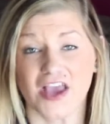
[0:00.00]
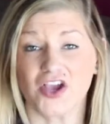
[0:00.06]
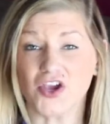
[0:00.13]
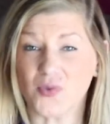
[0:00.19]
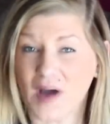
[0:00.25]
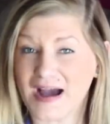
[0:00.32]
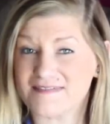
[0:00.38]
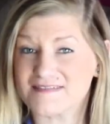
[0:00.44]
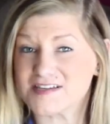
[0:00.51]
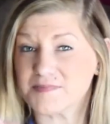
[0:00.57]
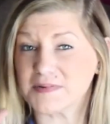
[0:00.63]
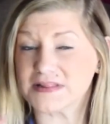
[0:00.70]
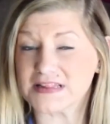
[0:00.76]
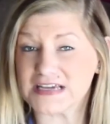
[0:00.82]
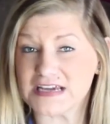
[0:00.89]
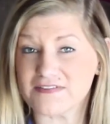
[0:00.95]
You have to
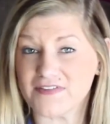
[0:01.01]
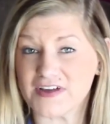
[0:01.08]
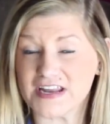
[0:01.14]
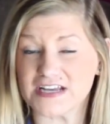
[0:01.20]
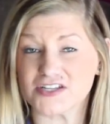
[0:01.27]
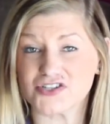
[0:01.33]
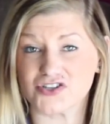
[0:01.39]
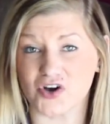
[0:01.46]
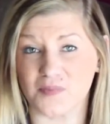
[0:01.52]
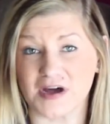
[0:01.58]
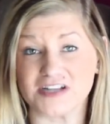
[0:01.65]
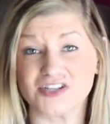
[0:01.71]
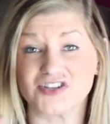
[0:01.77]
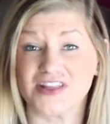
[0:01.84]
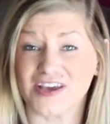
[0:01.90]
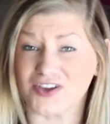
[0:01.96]
believe in it so
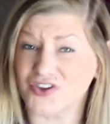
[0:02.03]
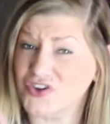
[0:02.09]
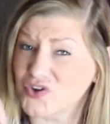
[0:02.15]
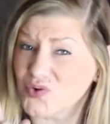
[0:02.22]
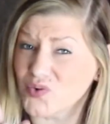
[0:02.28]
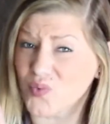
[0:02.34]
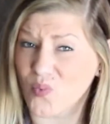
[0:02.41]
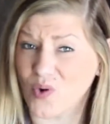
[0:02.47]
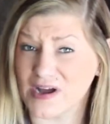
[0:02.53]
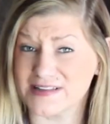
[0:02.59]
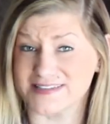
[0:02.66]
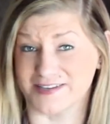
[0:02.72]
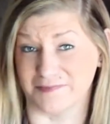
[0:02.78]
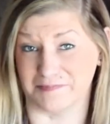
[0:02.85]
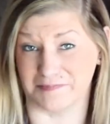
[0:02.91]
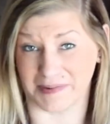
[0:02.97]
much that you want
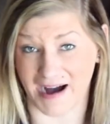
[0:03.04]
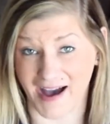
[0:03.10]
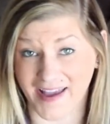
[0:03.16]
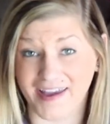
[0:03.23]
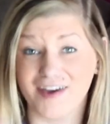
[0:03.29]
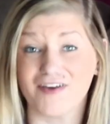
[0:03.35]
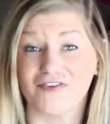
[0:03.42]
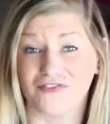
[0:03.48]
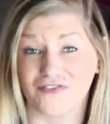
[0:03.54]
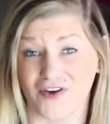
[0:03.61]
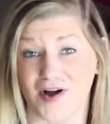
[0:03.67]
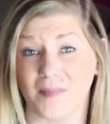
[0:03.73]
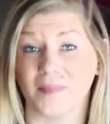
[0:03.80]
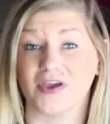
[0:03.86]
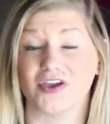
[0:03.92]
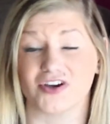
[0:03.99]
to buy it
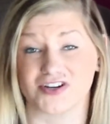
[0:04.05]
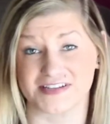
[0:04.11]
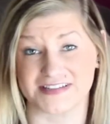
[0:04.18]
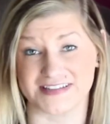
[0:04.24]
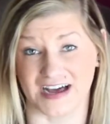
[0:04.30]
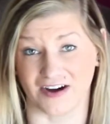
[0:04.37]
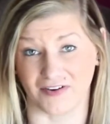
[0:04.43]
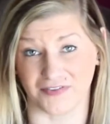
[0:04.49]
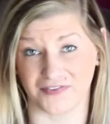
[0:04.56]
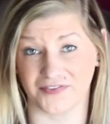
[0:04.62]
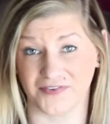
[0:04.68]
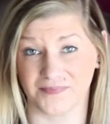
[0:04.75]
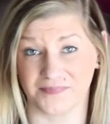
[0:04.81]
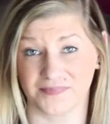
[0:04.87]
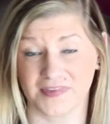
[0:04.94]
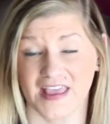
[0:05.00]
from yourself.
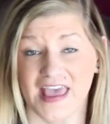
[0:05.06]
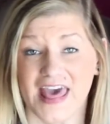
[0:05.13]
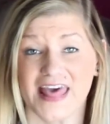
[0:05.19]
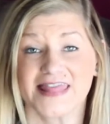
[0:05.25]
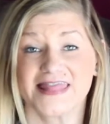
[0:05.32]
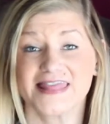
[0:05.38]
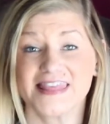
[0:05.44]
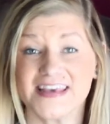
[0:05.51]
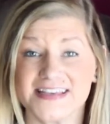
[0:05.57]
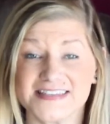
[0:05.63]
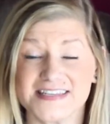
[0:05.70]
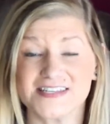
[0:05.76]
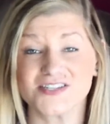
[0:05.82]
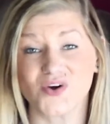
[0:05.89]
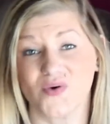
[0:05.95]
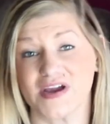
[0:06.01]
This
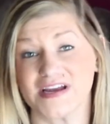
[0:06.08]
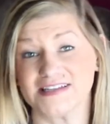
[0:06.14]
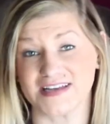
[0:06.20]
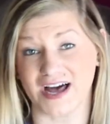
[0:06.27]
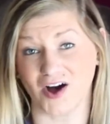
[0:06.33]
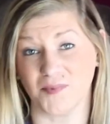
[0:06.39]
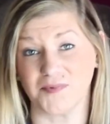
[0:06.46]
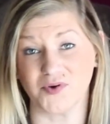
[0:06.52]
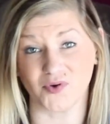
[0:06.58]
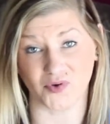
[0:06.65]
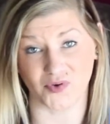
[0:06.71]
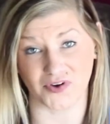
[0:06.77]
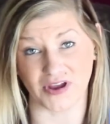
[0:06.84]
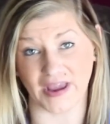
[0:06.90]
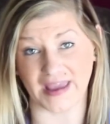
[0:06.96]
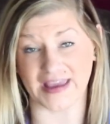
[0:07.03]
is going to help you
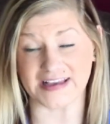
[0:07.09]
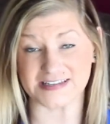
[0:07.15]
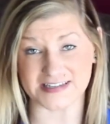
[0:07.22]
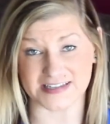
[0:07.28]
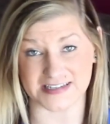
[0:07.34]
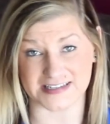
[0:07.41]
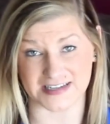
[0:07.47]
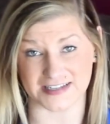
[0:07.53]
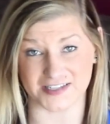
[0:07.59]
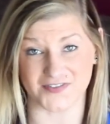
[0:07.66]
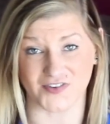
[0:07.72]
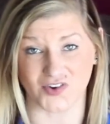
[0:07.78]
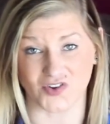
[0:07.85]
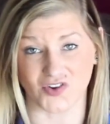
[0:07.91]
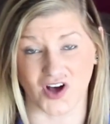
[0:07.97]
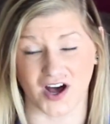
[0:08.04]
create a
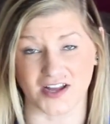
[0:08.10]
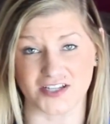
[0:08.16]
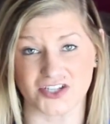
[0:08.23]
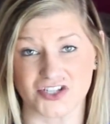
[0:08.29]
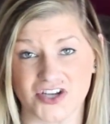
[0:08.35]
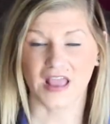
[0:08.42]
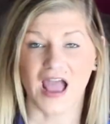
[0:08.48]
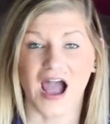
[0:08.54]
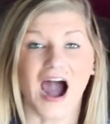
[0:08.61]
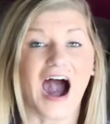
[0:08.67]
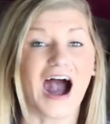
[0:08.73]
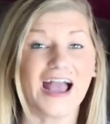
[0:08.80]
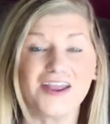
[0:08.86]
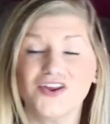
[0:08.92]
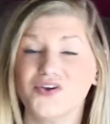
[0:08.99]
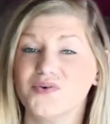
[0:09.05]
successful launch.
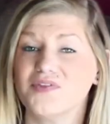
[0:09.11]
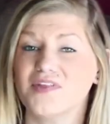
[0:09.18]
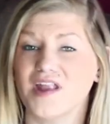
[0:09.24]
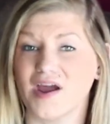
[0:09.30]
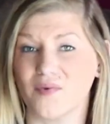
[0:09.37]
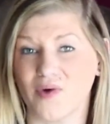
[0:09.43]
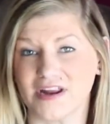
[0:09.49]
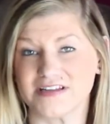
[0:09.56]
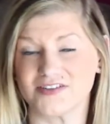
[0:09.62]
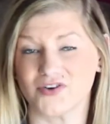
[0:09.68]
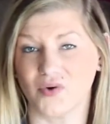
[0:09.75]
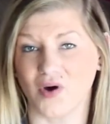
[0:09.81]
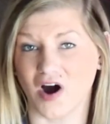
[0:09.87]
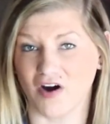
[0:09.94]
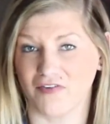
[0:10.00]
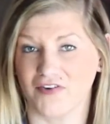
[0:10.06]
I knew that I wanted
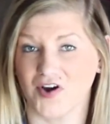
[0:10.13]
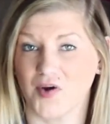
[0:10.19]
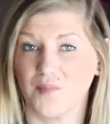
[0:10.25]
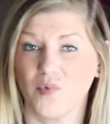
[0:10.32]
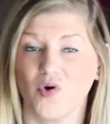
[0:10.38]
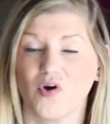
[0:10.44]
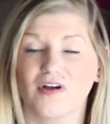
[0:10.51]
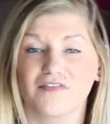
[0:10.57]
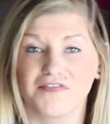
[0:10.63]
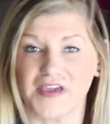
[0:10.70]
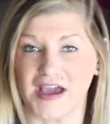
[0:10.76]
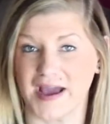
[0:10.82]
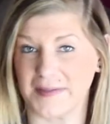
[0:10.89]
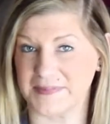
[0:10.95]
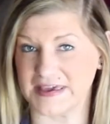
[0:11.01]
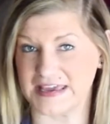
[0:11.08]
to offer more
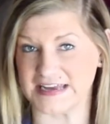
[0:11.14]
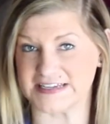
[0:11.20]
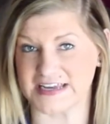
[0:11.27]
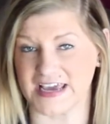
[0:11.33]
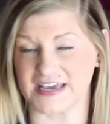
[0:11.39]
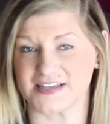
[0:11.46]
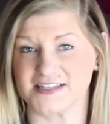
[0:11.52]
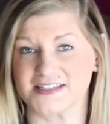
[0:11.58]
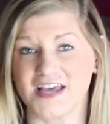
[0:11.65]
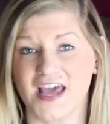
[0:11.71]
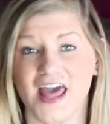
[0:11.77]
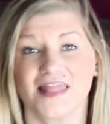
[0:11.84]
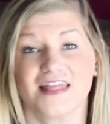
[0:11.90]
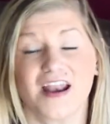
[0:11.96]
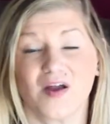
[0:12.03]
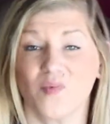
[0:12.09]
VIP days,
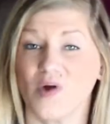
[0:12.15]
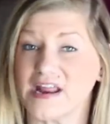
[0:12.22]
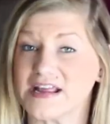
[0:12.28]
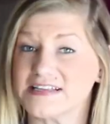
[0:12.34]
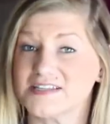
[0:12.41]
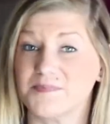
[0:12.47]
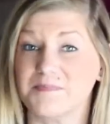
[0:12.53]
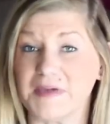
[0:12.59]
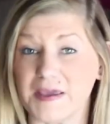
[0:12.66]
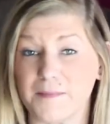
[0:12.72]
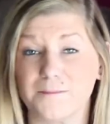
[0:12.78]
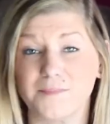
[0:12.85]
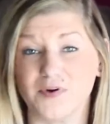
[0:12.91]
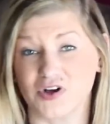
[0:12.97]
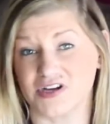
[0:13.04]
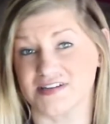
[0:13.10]
that I wanted to be
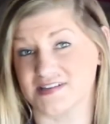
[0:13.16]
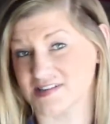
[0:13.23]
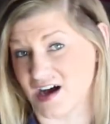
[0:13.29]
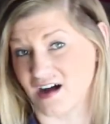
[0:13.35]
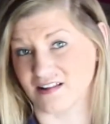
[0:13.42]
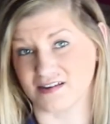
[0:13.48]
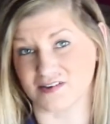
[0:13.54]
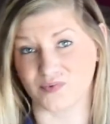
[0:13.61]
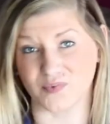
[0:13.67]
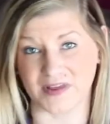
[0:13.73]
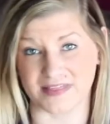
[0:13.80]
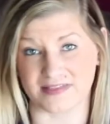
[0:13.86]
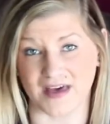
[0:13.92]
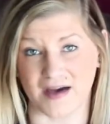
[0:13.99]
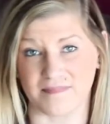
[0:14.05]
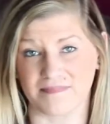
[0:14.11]
book solid
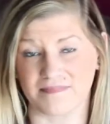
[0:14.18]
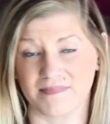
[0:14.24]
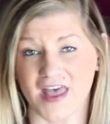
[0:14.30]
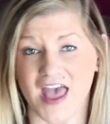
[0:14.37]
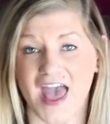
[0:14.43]
with them.